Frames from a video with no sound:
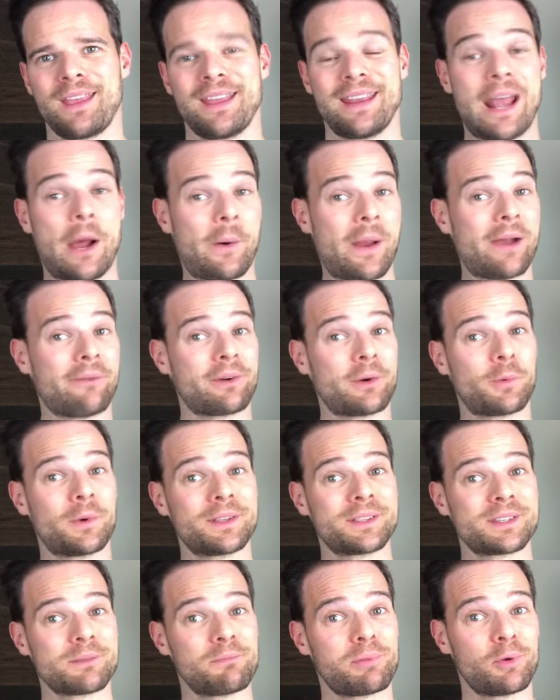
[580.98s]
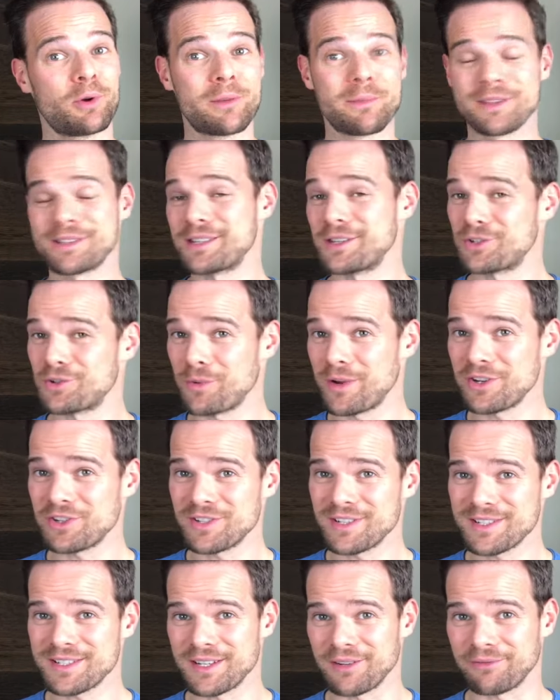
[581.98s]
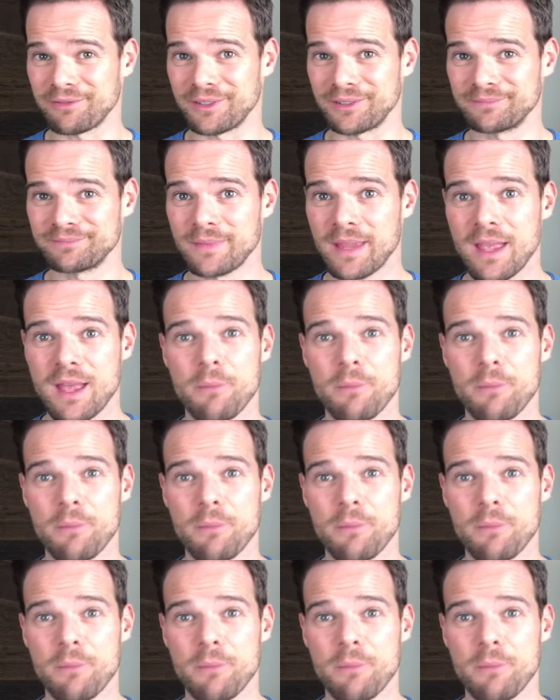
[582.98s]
Now, everyone's employment situation is different,